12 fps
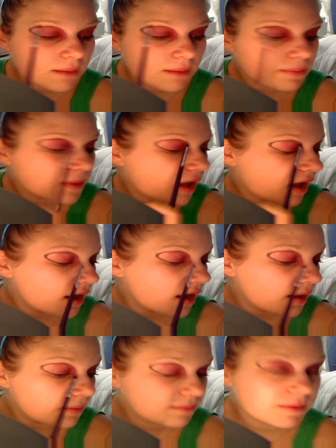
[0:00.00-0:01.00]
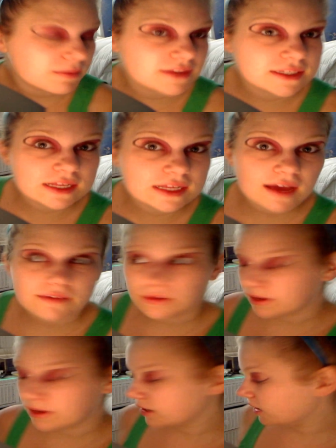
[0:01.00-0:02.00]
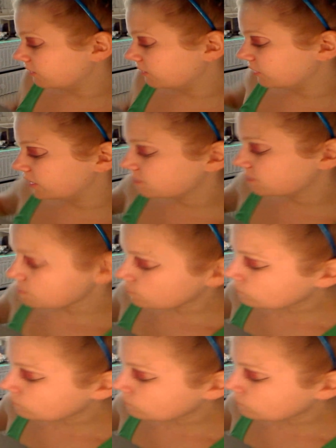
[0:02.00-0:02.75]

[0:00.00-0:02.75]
up, basically everywhere, covering.